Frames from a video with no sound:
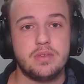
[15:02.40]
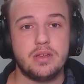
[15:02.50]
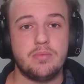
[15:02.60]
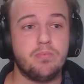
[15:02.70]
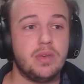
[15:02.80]

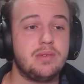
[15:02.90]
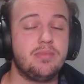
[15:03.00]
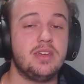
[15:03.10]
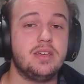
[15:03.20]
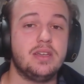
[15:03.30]

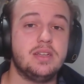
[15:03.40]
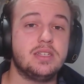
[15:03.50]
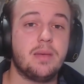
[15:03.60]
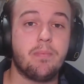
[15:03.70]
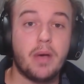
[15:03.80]
maybe it
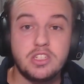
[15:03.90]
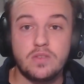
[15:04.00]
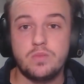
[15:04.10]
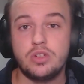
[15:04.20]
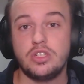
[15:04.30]
is a
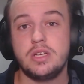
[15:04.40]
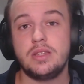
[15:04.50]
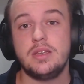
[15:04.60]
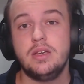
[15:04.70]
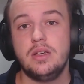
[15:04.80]
passion
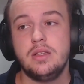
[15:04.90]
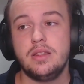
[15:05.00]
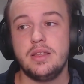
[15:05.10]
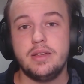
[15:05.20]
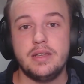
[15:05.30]
project,
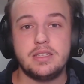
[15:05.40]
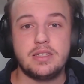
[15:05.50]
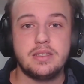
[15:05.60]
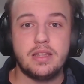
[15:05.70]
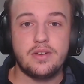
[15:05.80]

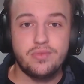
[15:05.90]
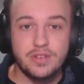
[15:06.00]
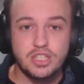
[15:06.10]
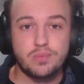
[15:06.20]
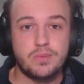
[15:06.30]
it's their
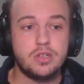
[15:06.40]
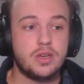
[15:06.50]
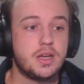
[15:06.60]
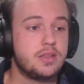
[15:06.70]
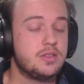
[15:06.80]
first
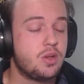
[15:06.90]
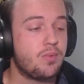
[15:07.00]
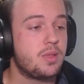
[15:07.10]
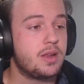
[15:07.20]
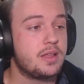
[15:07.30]
project,
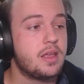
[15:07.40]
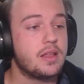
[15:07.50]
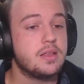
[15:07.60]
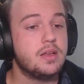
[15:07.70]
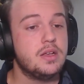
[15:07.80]
something like
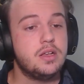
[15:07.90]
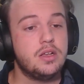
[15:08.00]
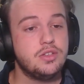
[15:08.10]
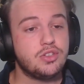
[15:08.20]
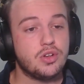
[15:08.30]
that.
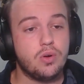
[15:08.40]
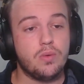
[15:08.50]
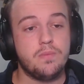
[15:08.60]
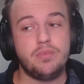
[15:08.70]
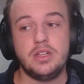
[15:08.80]

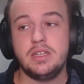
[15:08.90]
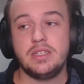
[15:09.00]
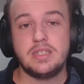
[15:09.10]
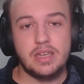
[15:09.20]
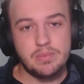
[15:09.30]
So
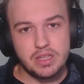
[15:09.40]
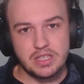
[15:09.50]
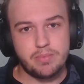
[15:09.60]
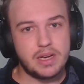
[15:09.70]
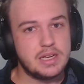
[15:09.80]
please keep this
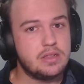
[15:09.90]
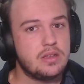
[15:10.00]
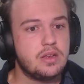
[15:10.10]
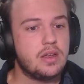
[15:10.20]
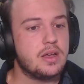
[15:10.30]
in mind,
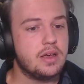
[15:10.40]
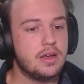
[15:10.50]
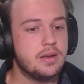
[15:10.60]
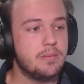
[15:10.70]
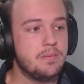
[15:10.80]

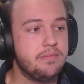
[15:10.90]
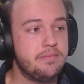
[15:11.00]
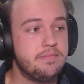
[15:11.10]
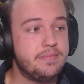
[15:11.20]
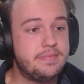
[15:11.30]
and
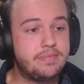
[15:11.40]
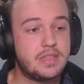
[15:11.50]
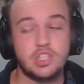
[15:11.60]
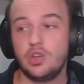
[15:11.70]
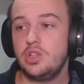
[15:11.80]

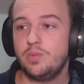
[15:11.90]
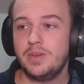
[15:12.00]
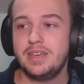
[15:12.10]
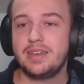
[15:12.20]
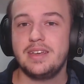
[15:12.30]
it's going to
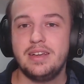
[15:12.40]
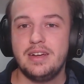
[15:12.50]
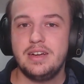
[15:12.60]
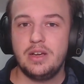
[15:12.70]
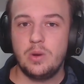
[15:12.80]
make
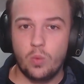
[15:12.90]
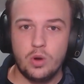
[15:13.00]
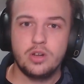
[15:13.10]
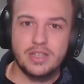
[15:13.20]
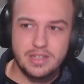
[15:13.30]

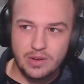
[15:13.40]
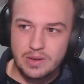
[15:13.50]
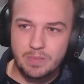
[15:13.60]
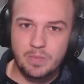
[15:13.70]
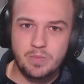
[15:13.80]
working
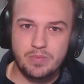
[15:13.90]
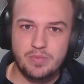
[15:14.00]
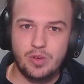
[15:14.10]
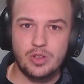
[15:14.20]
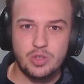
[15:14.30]

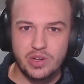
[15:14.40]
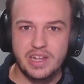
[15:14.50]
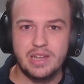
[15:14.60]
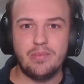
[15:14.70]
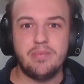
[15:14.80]
on your
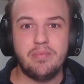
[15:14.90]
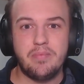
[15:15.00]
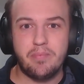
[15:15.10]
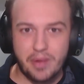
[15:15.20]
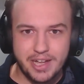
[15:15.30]
game
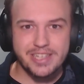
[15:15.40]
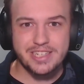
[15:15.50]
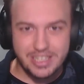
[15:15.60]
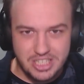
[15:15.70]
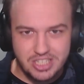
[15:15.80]
much
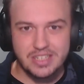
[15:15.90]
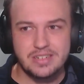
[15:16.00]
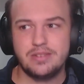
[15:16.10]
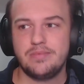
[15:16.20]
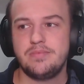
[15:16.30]

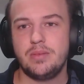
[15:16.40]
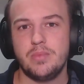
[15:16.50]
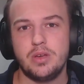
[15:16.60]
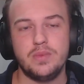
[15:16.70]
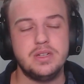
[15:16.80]
easier, in
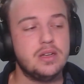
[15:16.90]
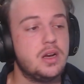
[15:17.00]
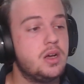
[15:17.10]
my opinion.